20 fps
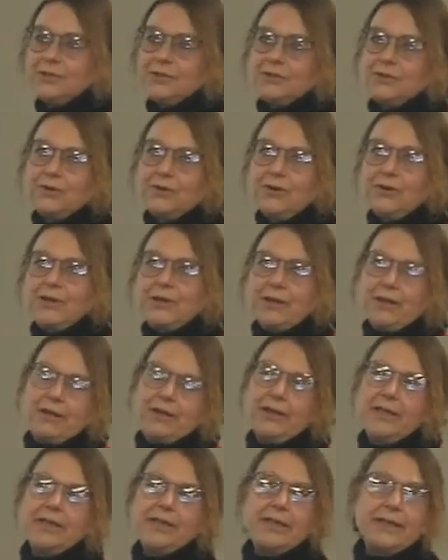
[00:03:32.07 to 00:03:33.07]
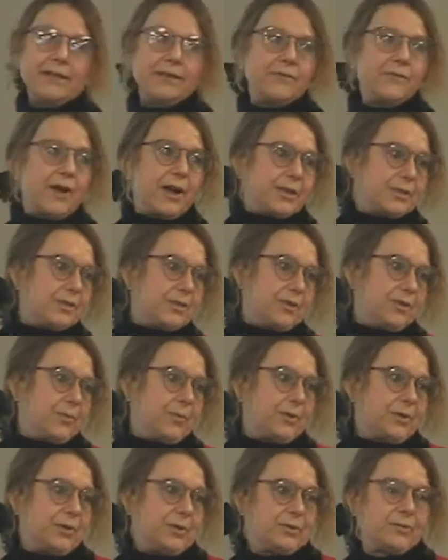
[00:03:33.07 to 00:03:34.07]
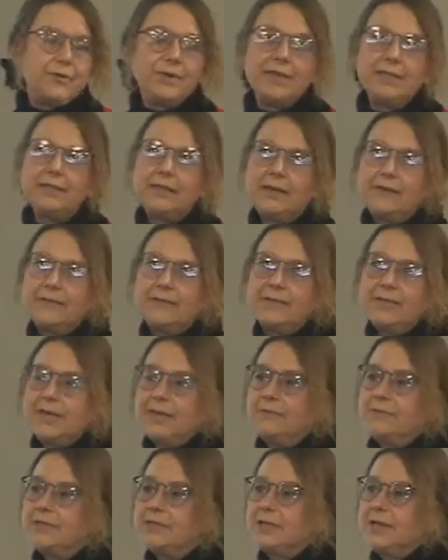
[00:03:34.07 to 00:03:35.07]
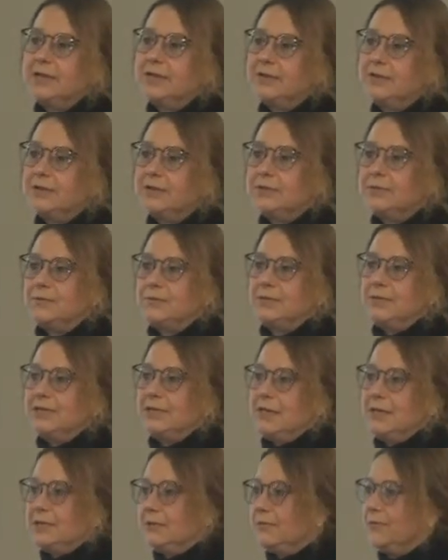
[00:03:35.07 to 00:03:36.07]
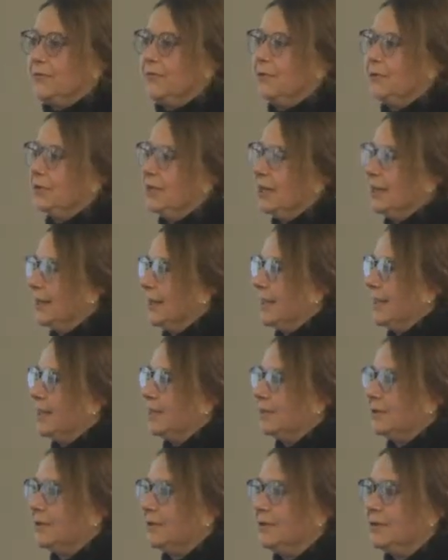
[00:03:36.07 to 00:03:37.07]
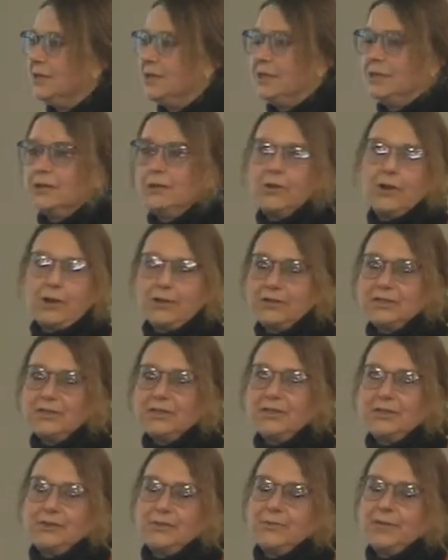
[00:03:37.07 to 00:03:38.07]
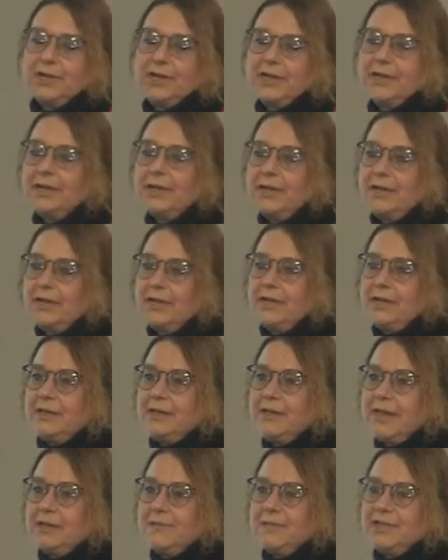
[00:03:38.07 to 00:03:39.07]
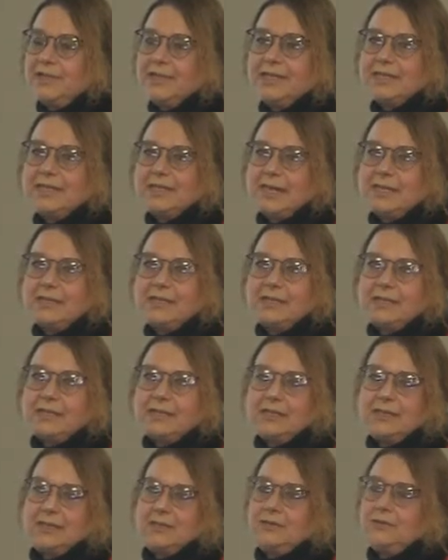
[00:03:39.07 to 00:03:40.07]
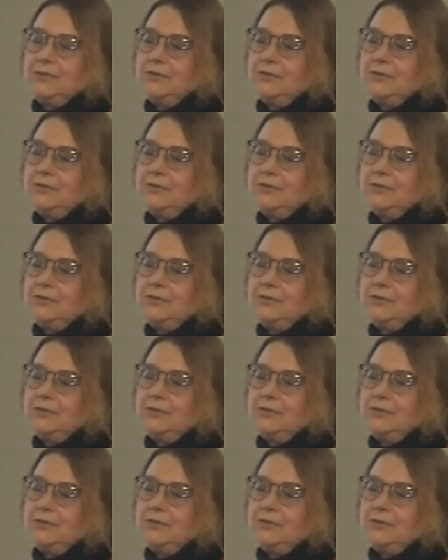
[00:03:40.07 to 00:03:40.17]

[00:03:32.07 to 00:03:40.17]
short, the end of October 2011, Dan was diagnosed with stage 4 lung cancer, adenocarcinoma. He had metastases